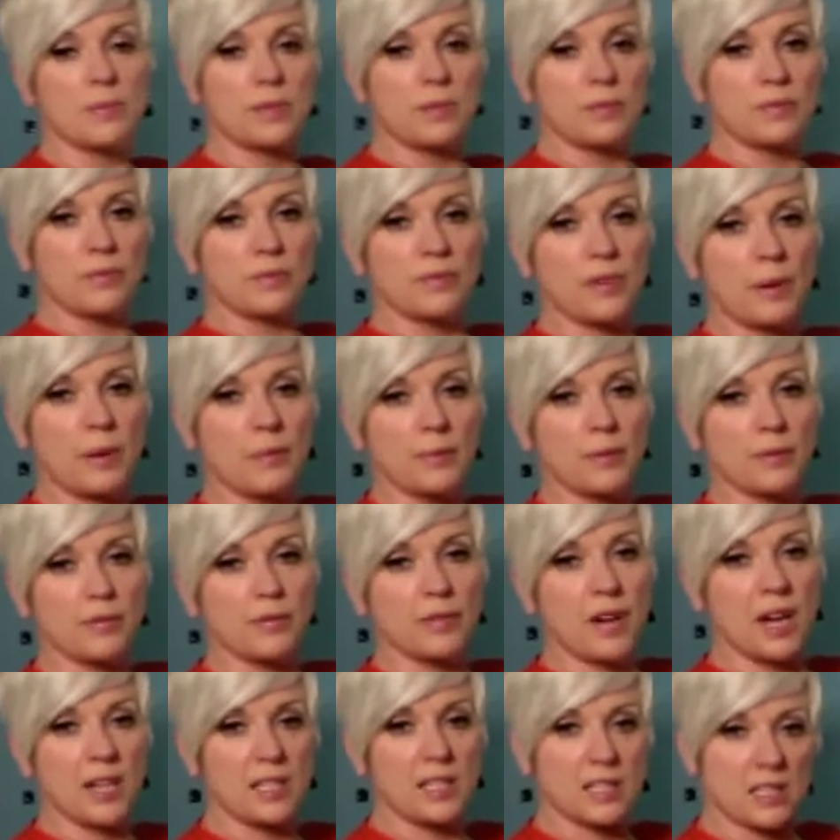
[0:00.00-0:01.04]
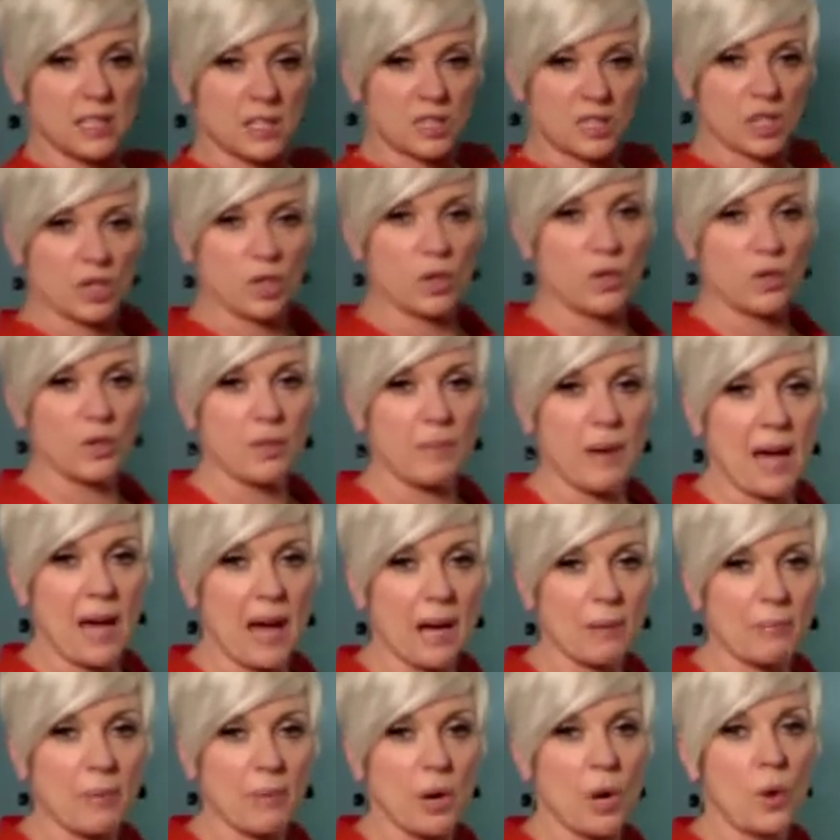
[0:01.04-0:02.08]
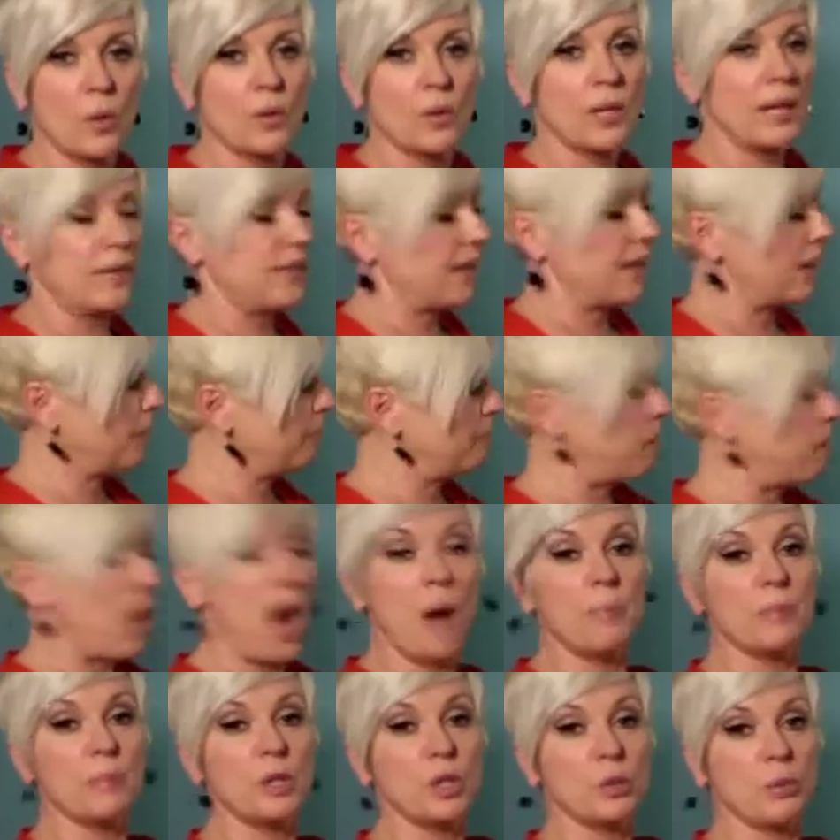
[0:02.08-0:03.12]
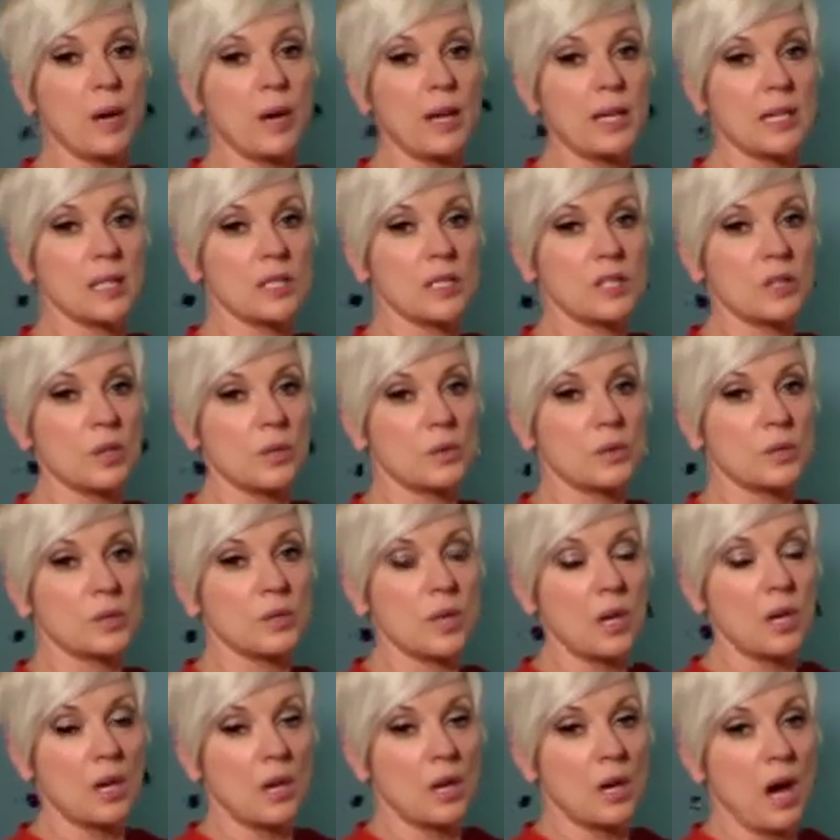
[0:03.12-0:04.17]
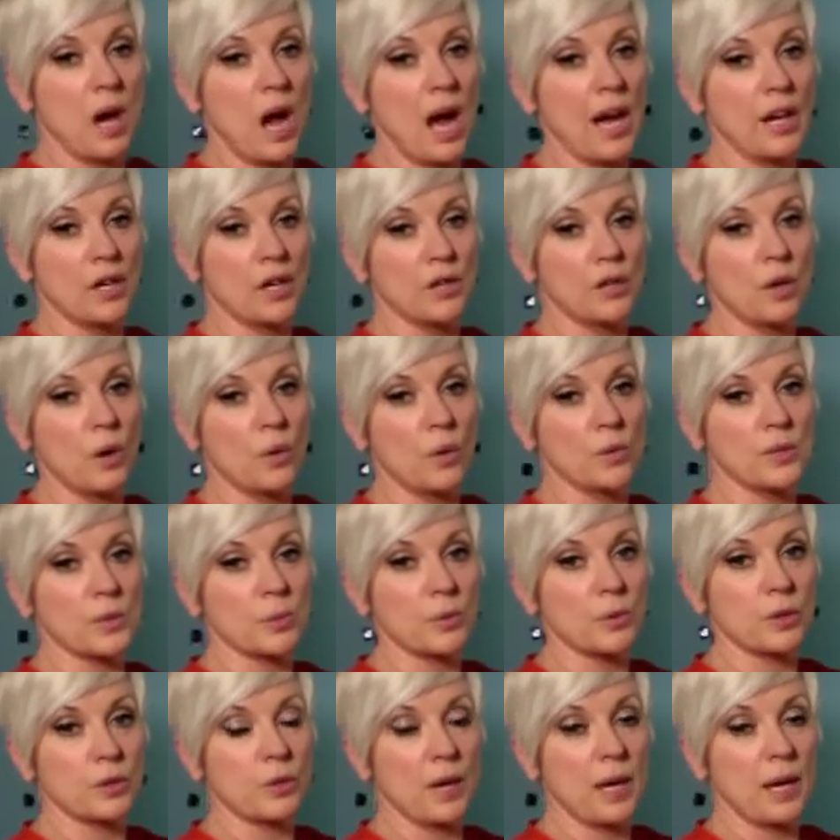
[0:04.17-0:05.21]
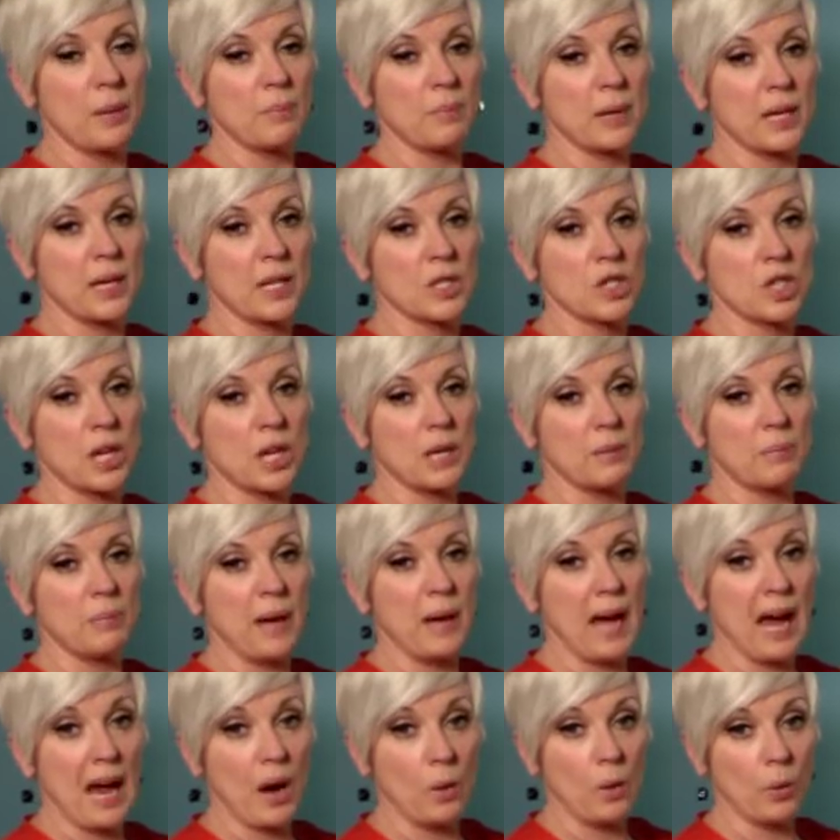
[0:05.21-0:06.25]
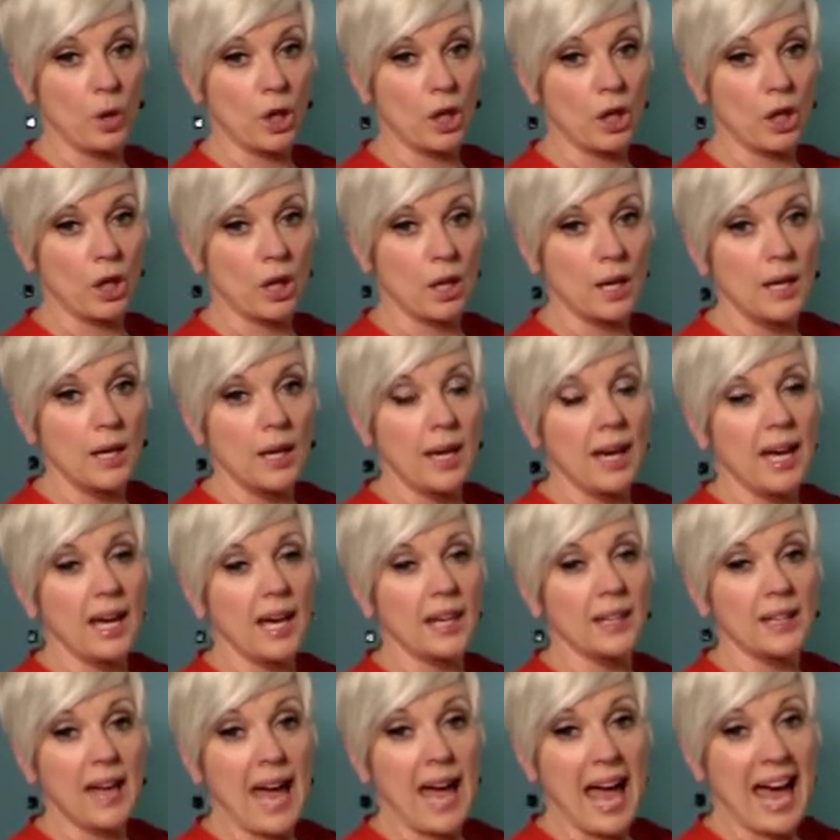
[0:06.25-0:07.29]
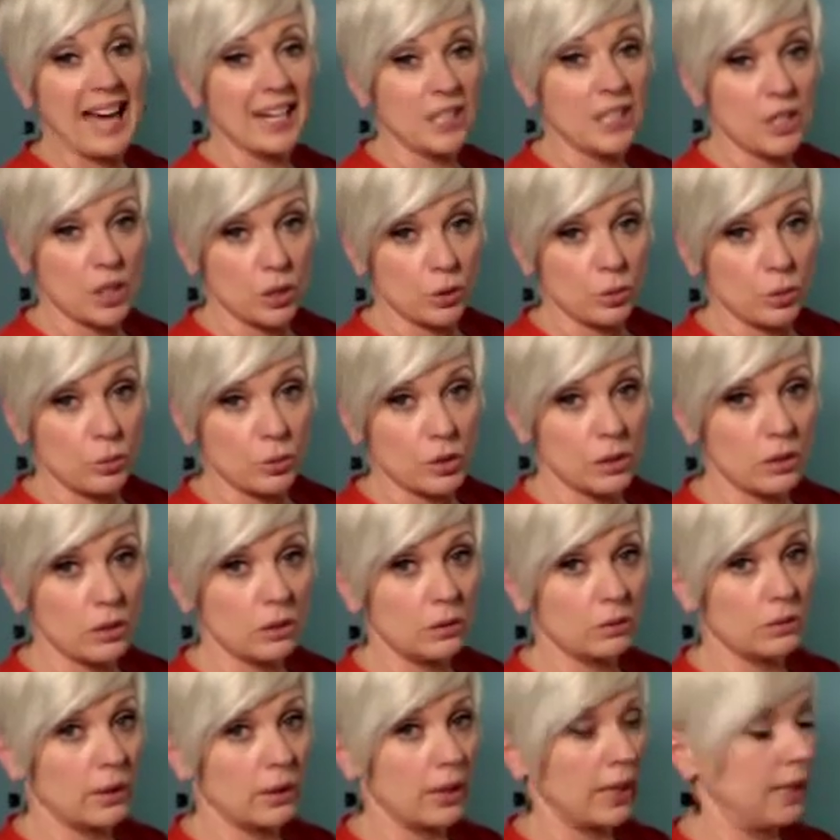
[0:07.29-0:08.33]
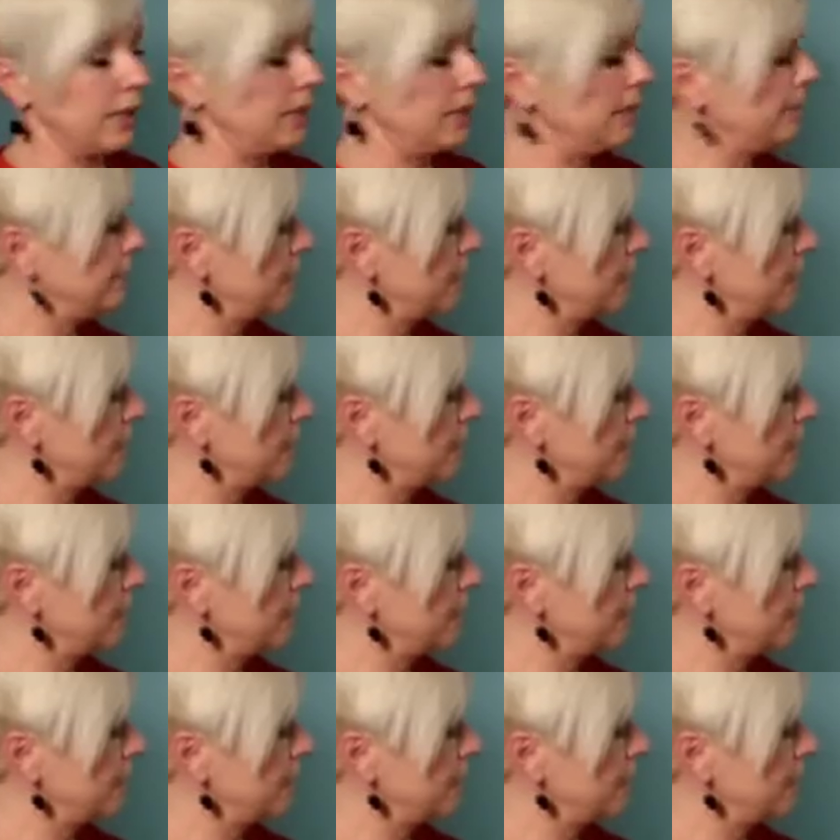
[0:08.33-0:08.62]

from the front to the backbone, and that'll pop you right into those higher notes with great pitch and power and attitude, okay?